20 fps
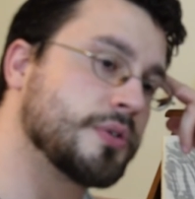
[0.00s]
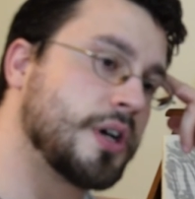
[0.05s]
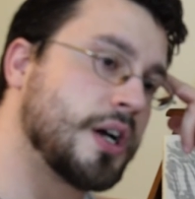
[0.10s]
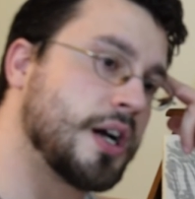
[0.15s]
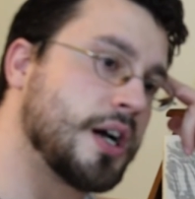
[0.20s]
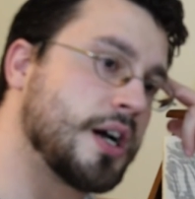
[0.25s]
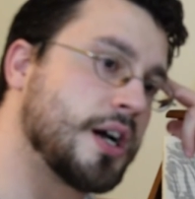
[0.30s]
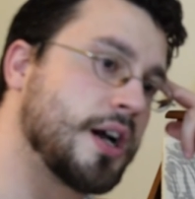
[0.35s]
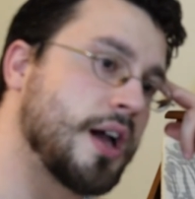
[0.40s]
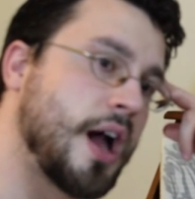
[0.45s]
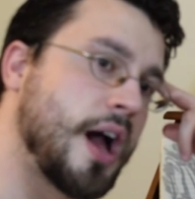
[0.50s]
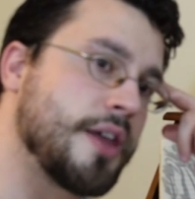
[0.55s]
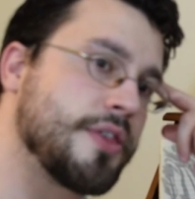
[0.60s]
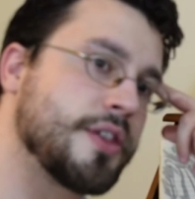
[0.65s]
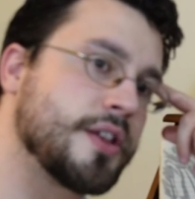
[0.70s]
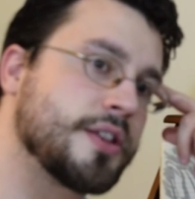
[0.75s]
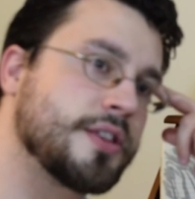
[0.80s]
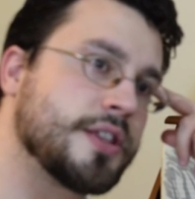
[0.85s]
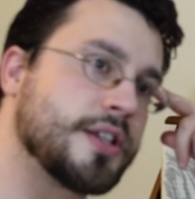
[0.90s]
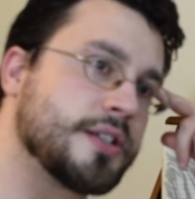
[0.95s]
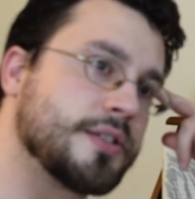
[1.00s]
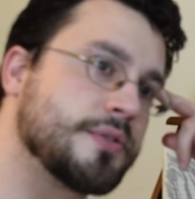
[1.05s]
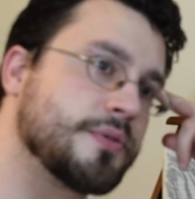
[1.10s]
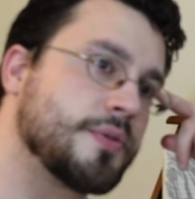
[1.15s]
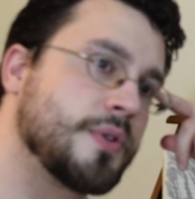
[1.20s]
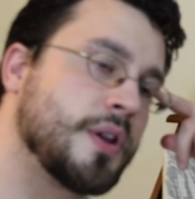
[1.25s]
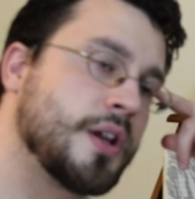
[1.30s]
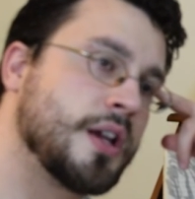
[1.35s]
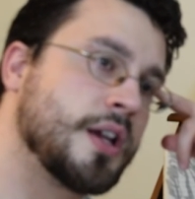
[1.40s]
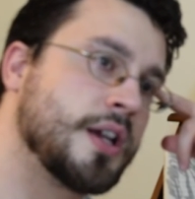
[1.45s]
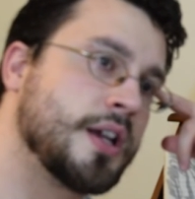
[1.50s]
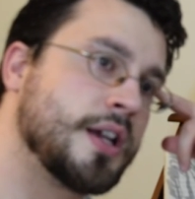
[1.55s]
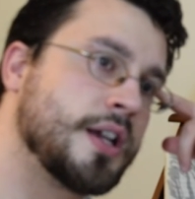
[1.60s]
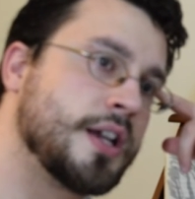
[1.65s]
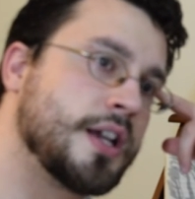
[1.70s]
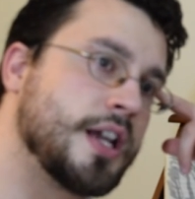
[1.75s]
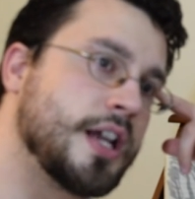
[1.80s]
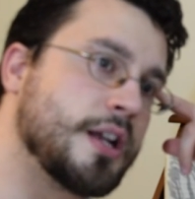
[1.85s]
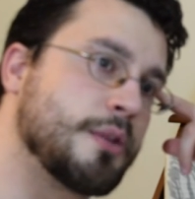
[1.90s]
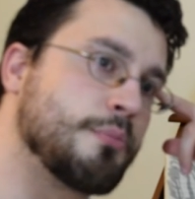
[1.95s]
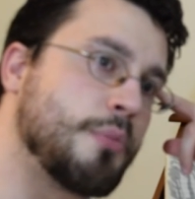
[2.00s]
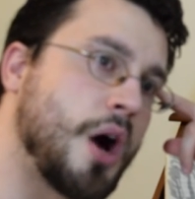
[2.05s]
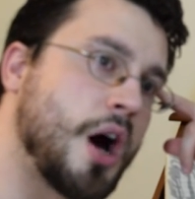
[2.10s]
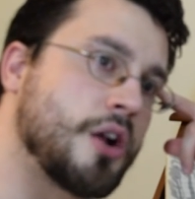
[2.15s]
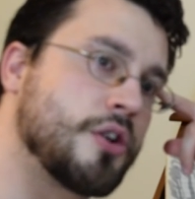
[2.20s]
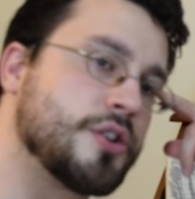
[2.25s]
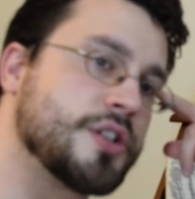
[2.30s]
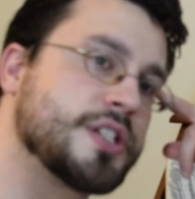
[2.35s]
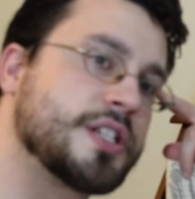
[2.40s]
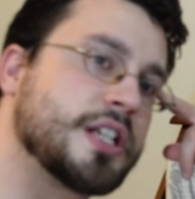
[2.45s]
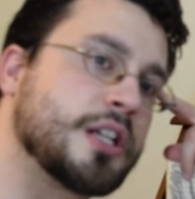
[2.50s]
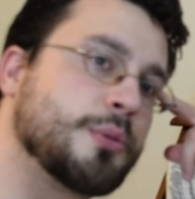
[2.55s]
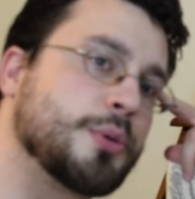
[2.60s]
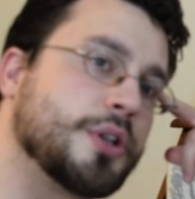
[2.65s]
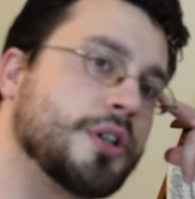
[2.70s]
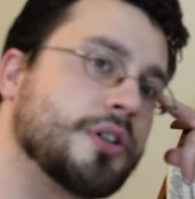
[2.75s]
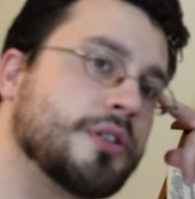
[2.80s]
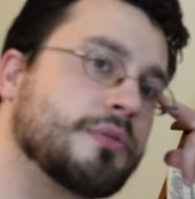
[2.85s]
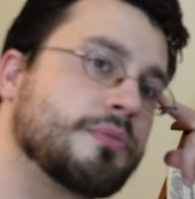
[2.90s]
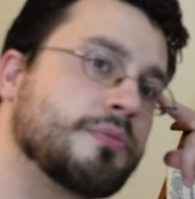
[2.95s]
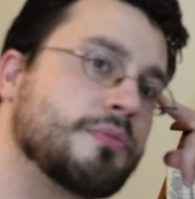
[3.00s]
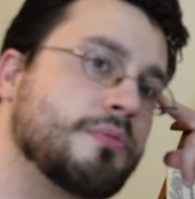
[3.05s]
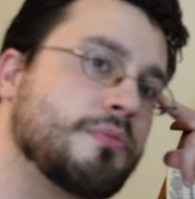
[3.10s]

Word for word: Uh, I think that in modern cinema,